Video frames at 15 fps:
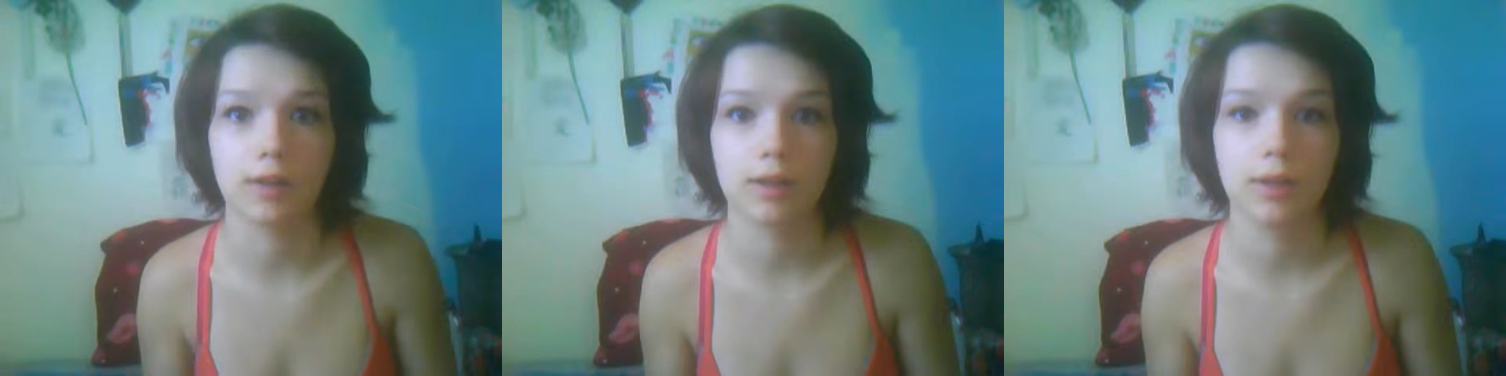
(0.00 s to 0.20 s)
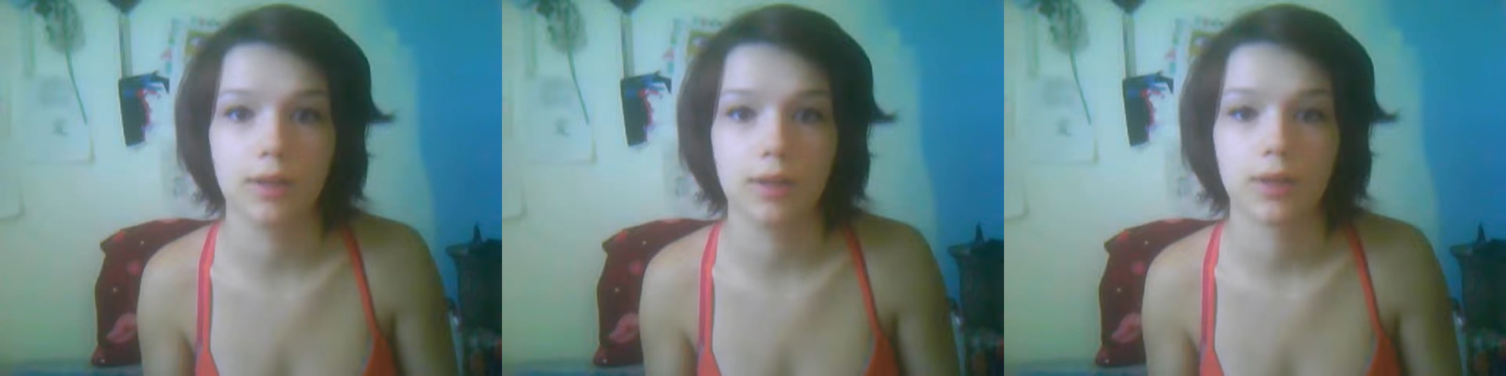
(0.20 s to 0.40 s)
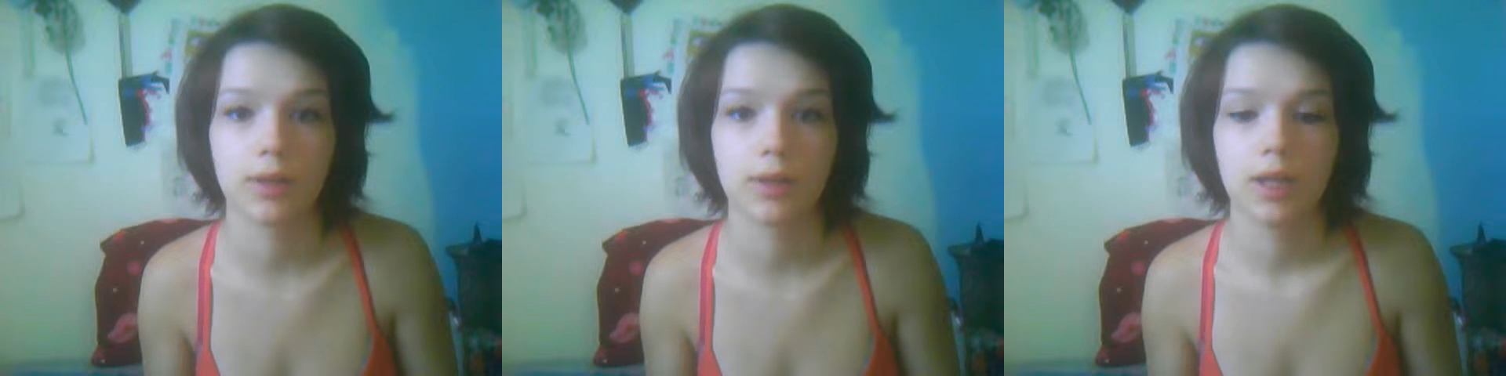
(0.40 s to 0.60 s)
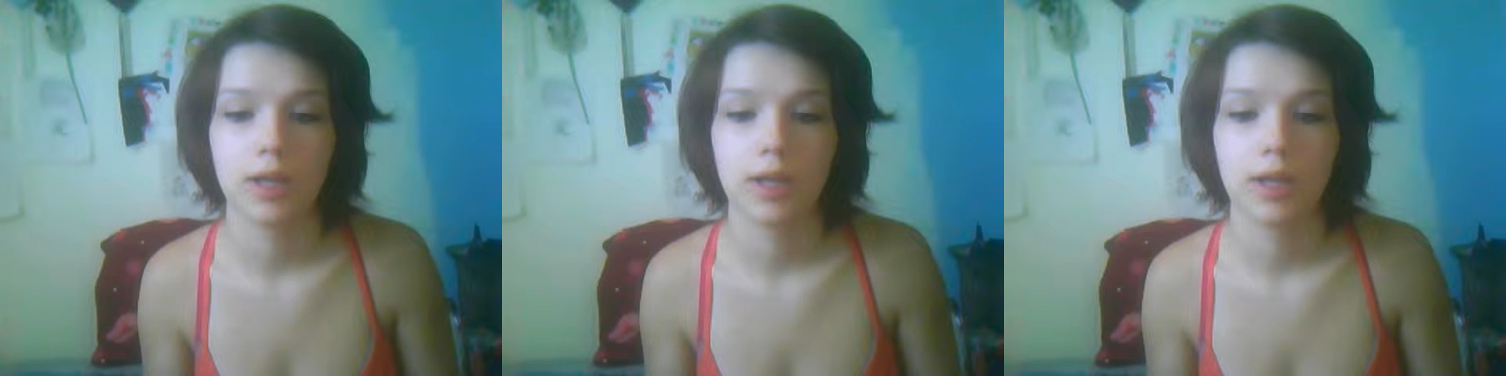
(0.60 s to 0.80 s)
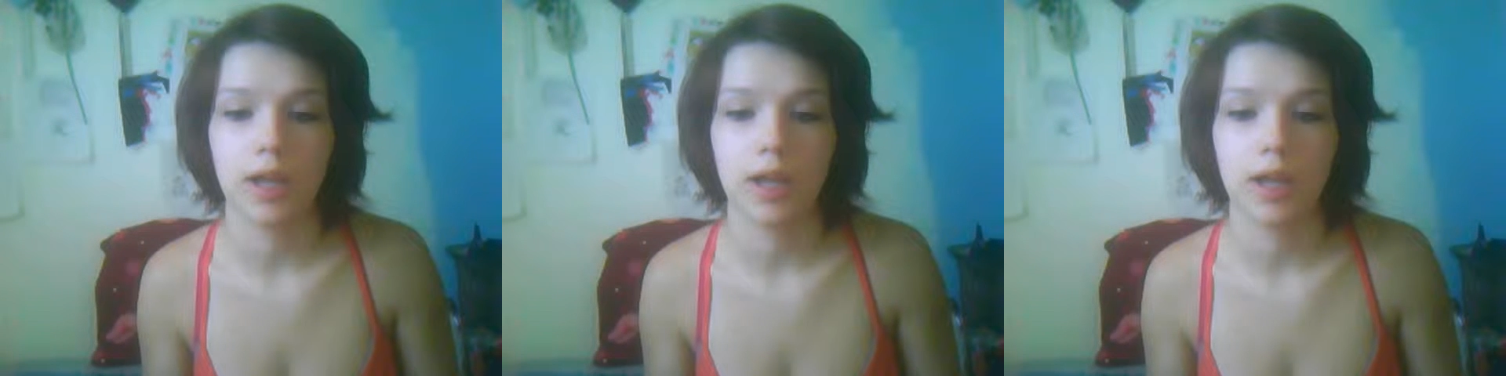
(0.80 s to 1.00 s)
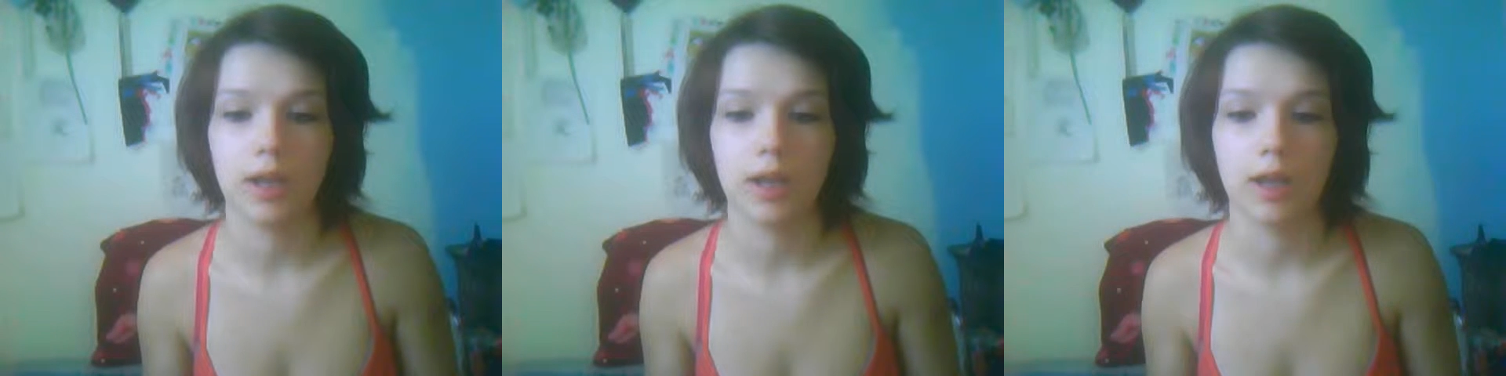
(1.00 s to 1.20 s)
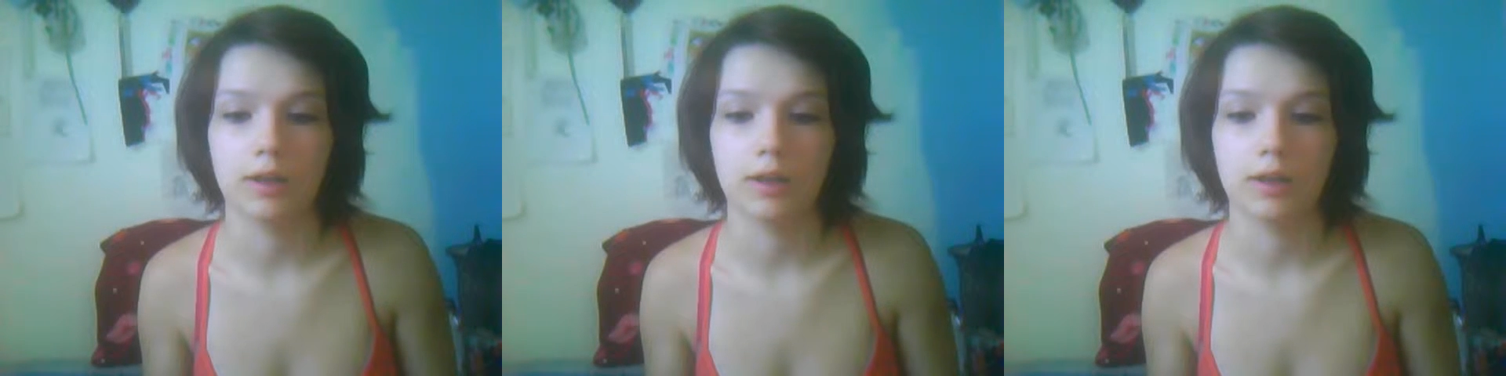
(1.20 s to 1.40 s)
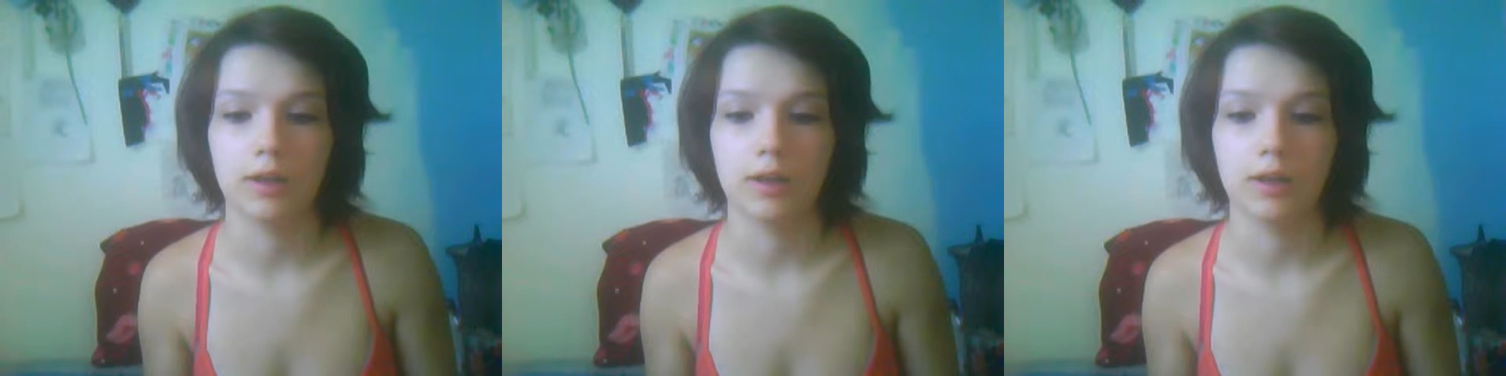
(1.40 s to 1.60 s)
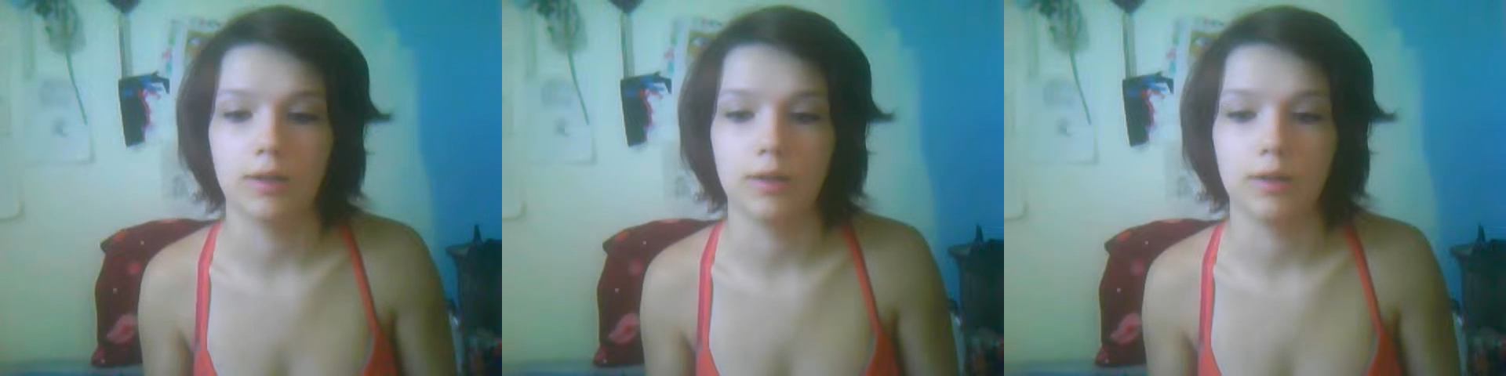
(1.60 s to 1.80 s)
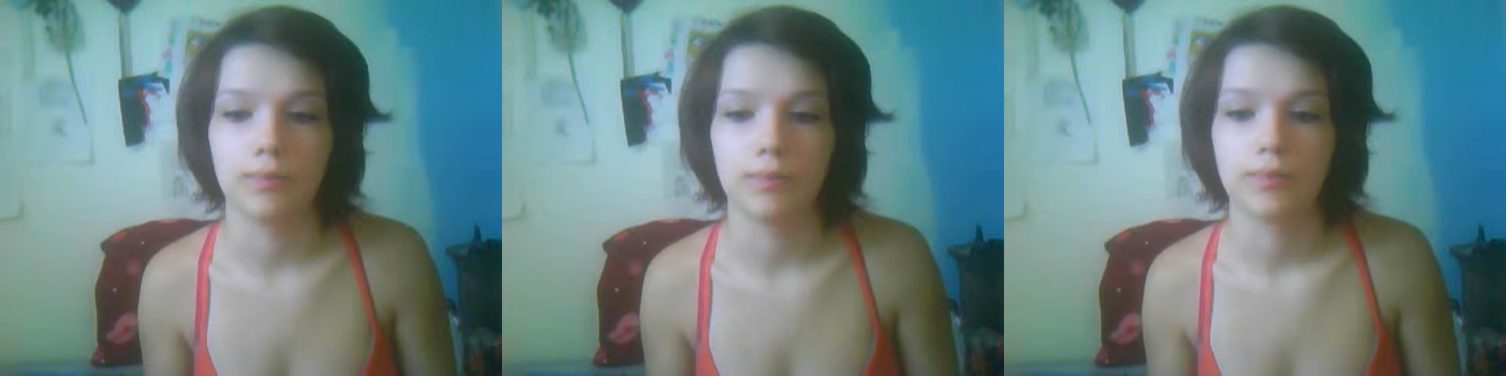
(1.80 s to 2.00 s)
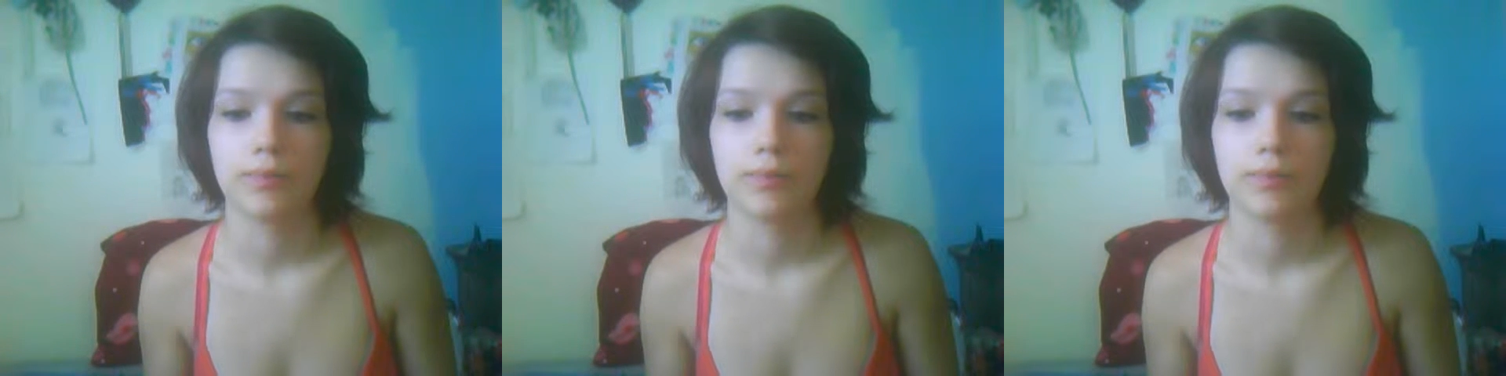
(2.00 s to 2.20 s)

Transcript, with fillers: clip and um,